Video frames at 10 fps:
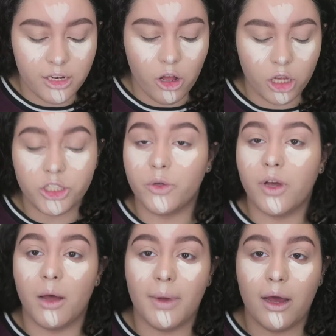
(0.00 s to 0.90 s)
It did also
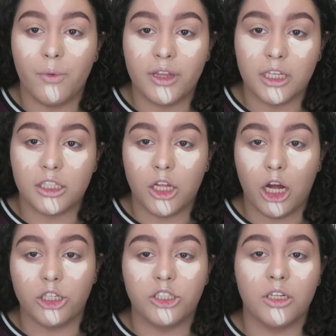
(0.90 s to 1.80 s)
come out with this
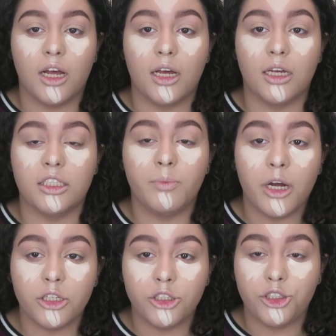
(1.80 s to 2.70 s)
launch
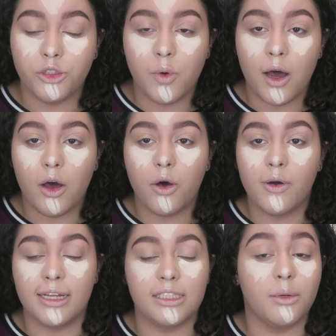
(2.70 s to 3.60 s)
sponge
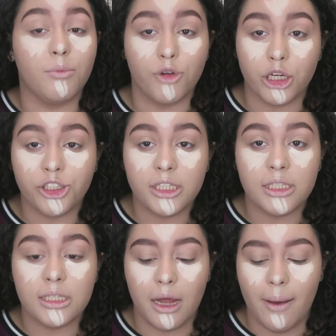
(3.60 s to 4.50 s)
duo and some
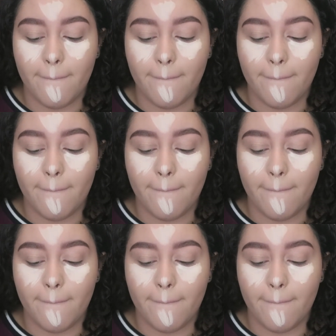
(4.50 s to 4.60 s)
brushes.